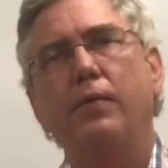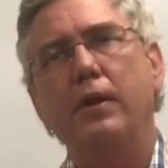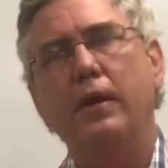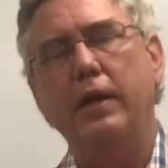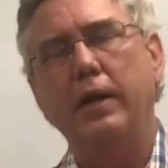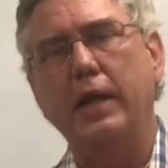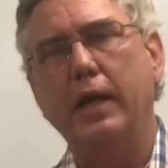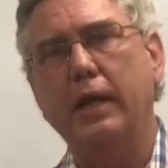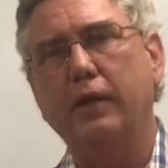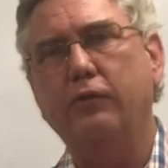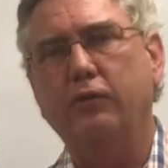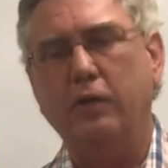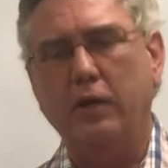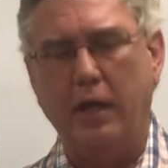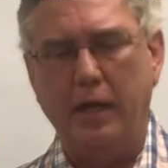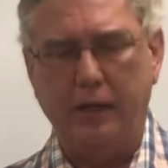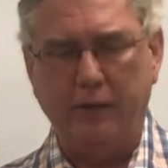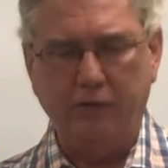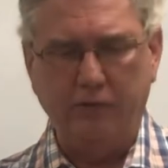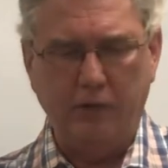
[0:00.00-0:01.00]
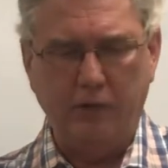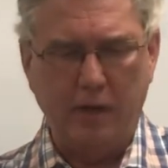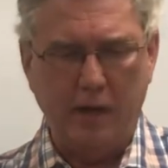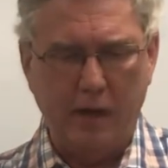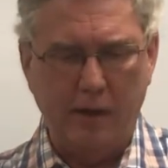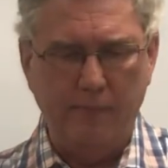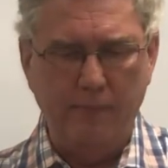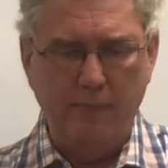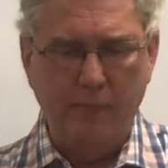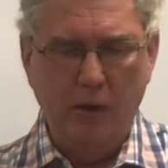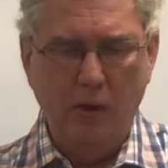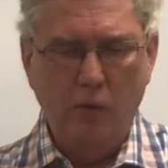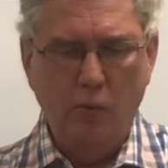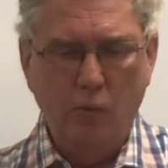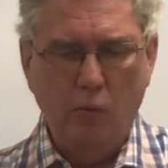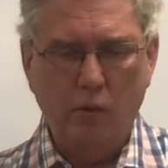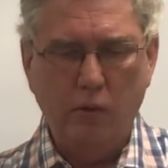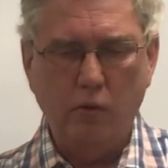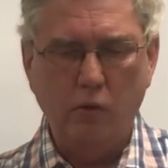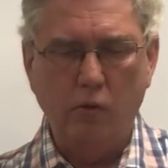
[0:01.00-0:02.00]
In the next class time,
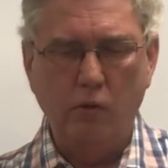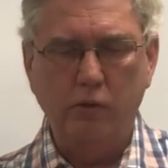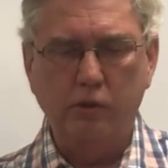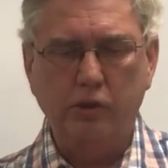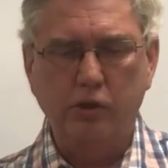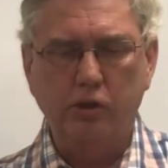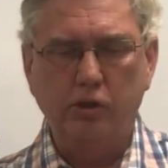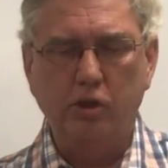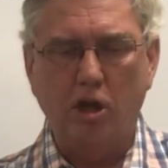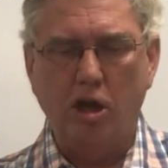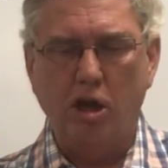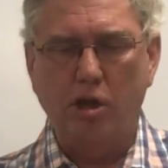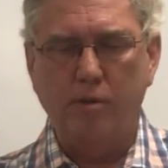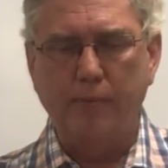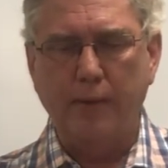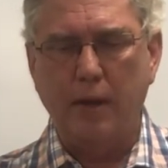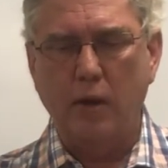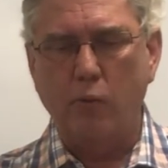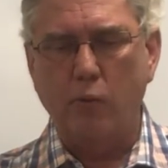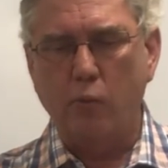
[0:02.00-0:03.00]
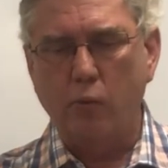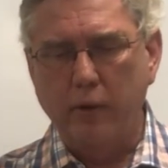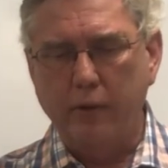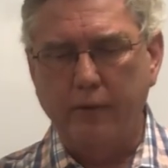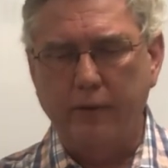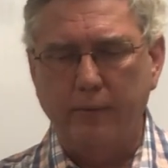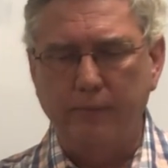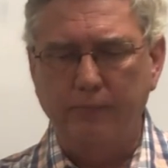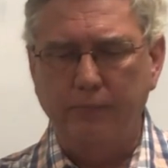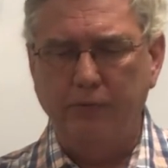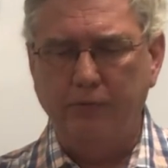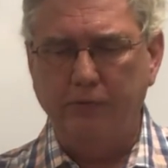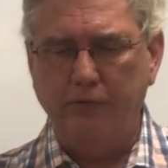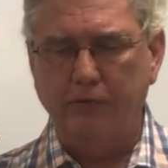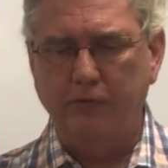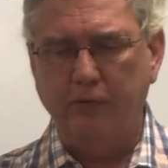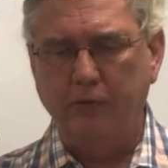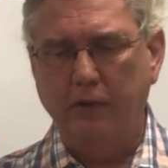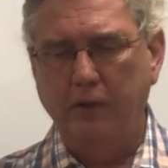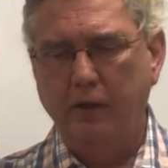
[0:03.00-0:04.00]
we're going to talk about
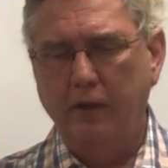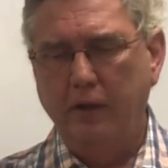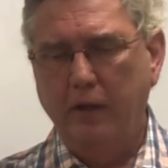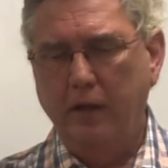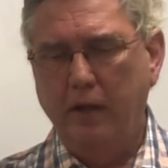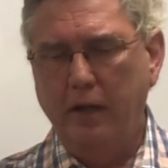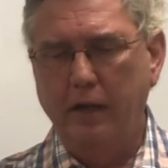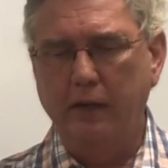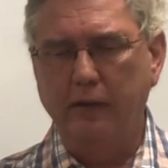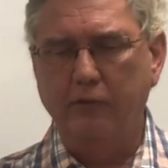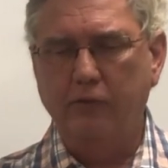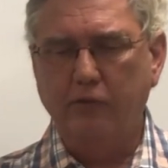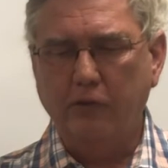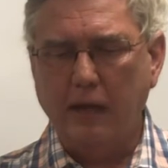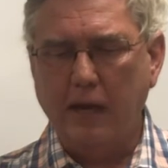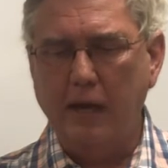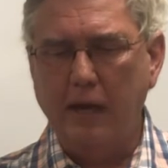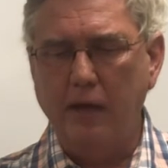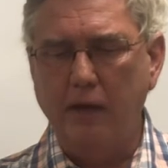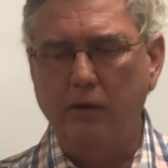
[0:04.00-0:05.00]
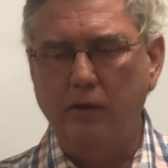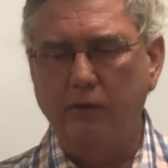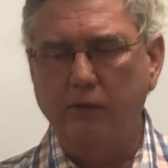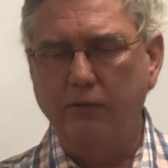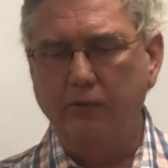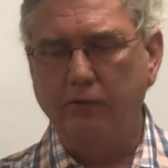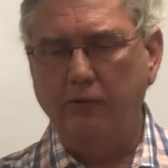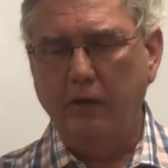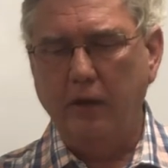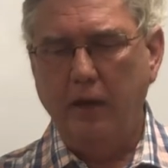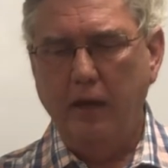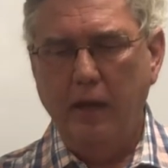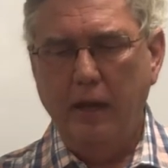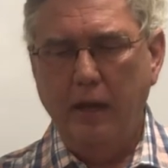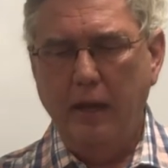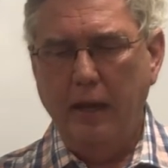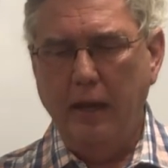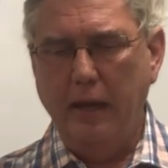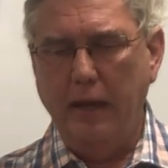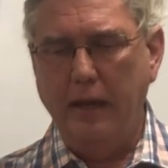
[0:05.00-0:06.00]
rhythms and scales
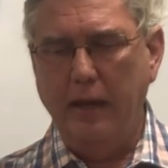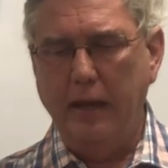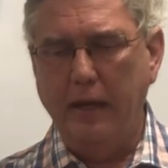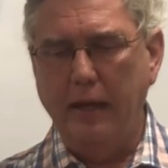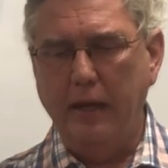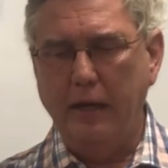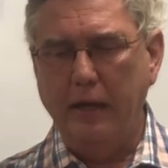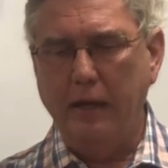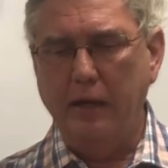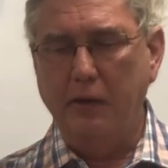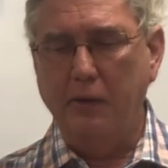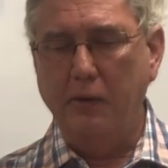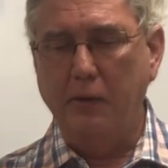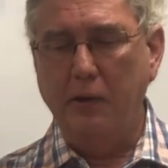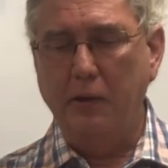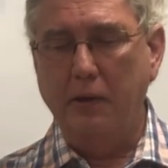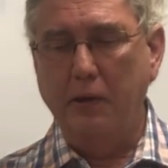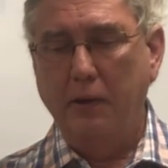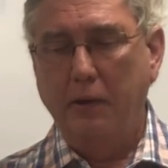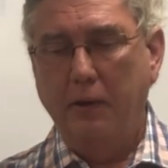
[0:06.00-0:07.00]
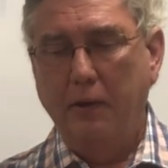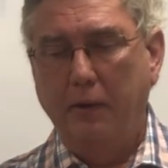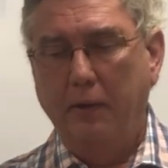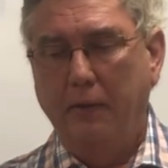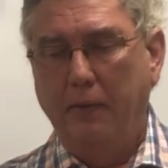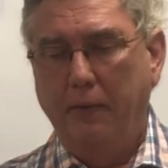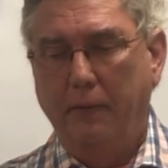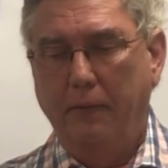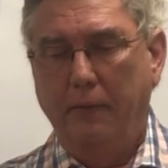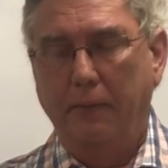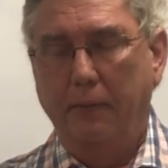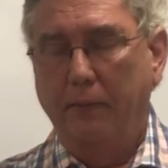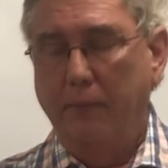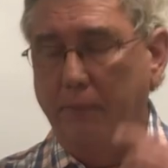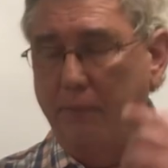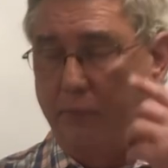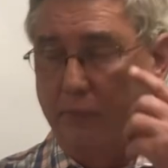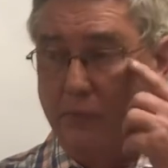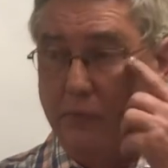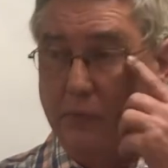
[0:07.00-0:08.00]
and
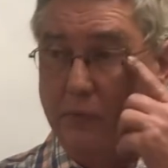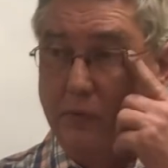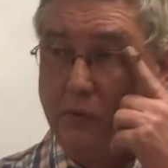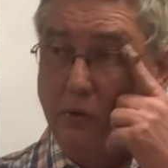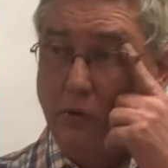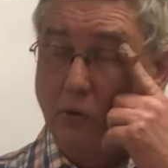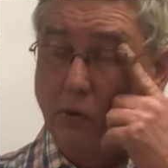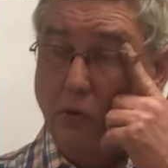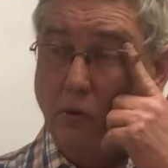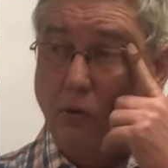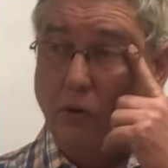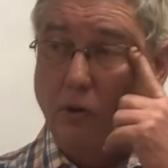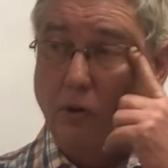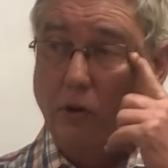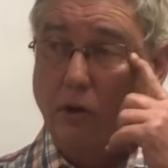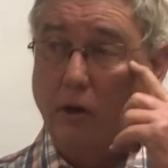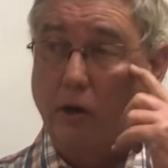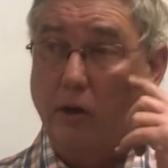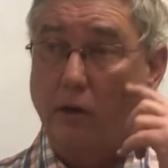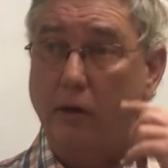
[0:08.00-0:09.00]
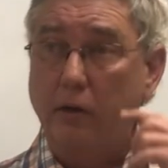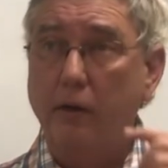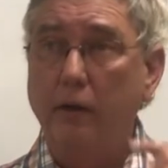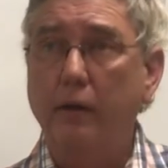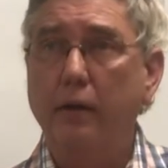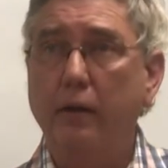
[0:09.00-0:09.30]
your